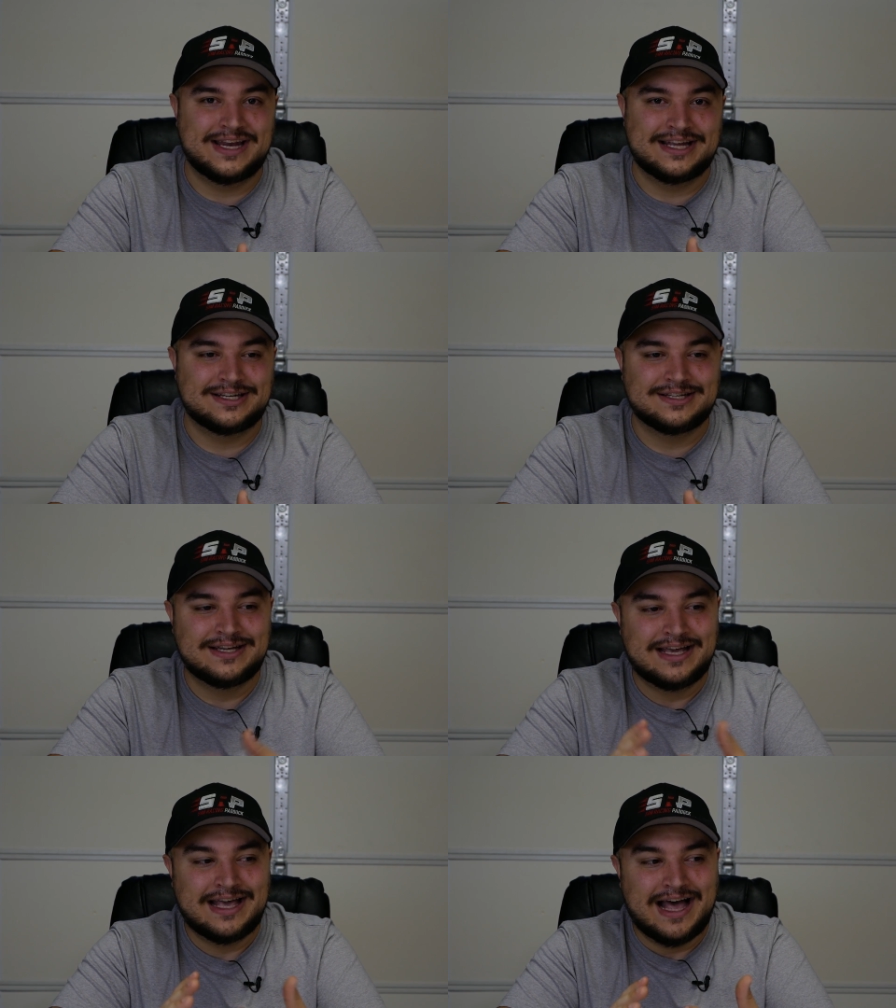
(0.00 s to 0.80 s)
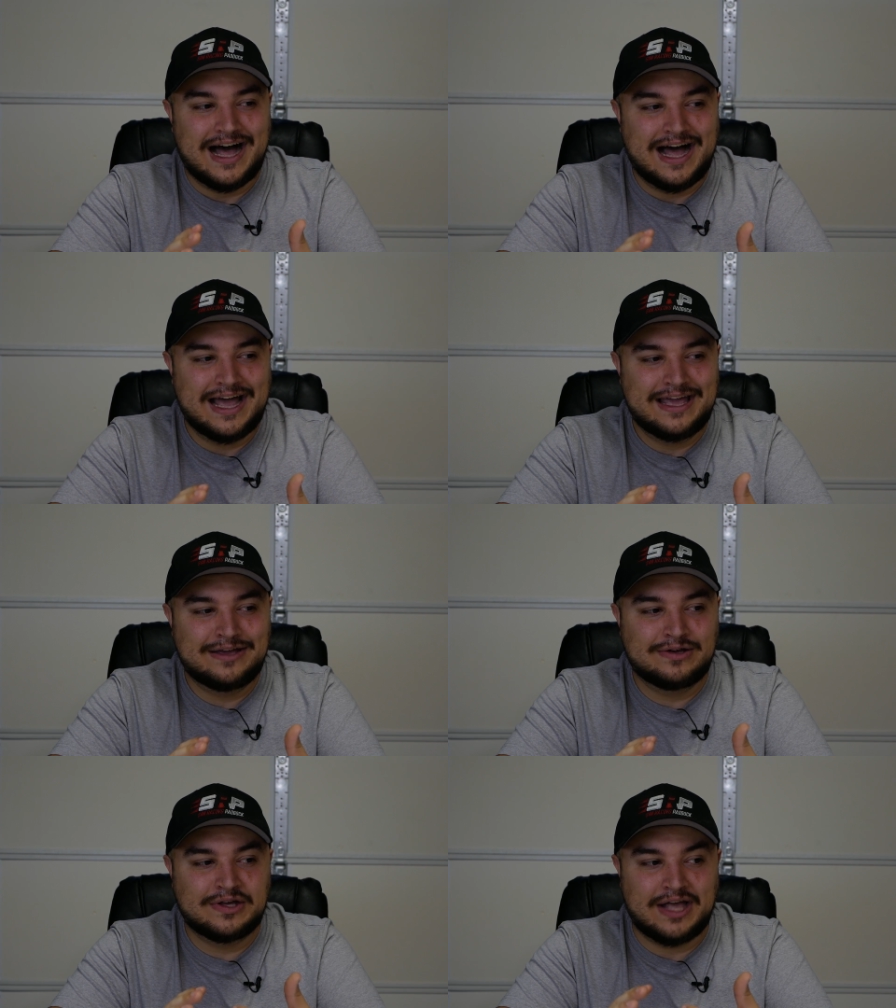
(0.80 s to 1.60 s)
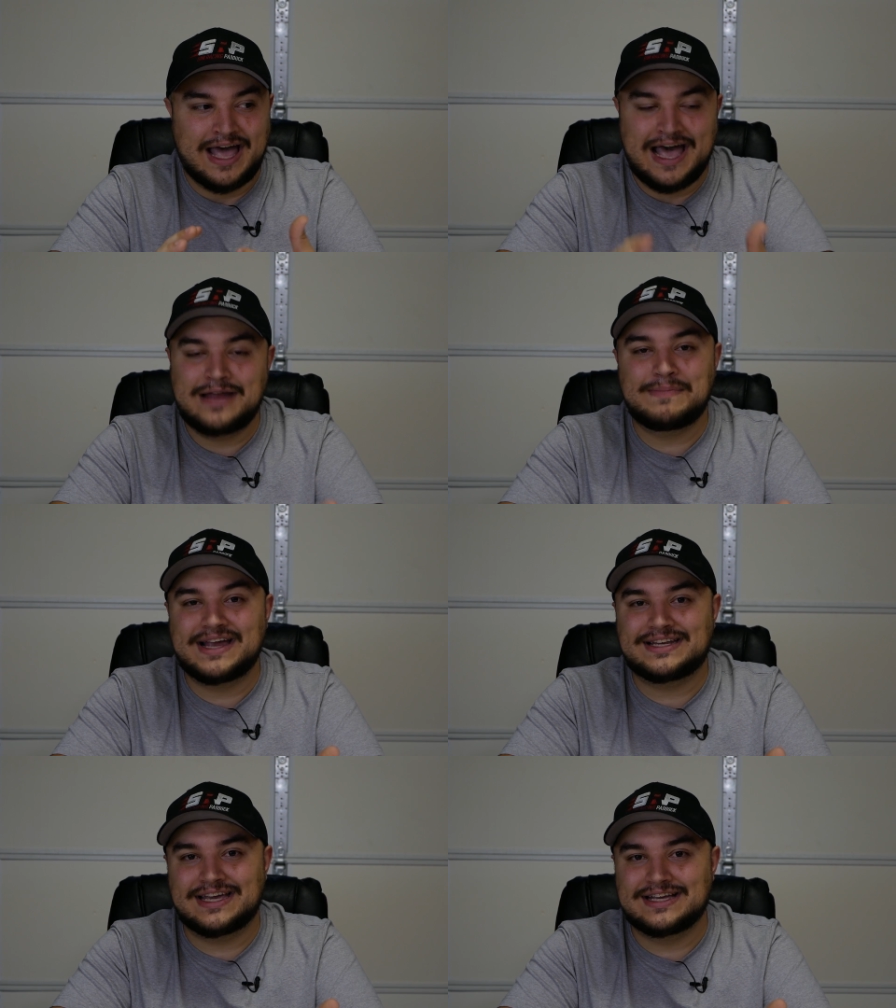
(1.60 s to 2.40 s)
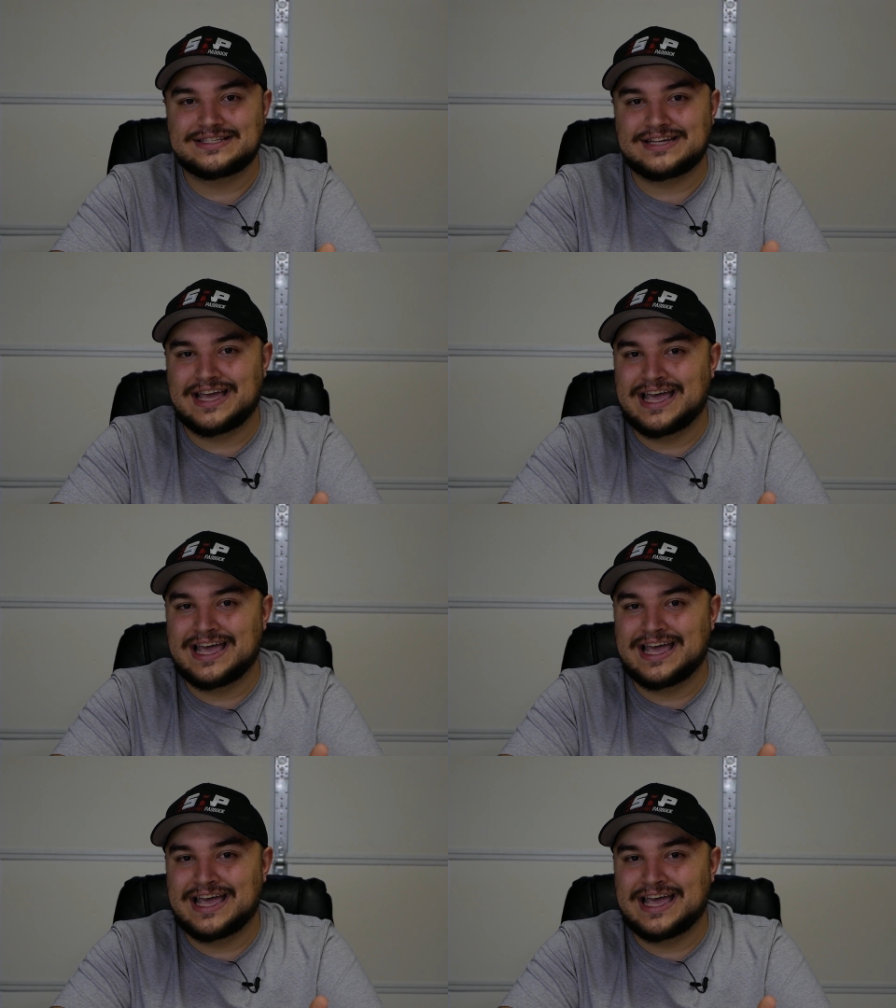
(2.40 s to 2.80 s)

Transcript: And I had my taste,